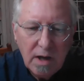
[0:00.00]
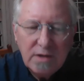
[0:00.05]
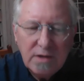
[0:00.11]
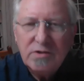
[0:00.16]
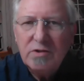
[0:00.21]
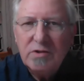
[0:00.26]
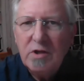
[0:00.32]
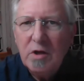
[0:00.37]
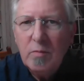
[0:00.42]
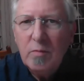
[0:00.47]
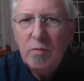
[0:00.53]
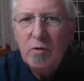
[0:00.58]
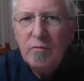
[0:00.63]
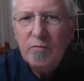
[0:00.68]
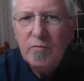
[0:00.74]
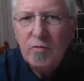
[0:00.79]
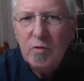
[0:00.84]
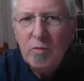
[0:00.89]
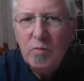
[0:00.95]
I
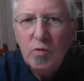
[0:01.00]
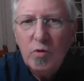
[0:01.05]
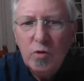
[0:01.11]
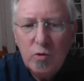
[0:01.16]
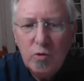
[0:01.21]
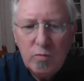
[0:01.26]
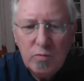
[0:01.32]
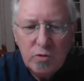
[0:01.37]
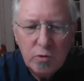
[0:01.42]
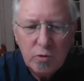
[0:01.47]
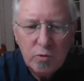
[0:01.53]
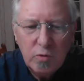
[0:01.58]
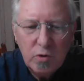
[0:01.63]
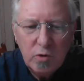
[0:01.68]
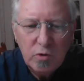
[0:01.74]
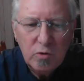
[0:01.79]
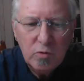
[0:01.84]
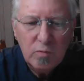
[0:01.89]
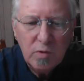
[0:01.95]
stumble from room to
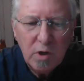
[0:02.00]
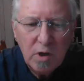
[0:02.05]
room,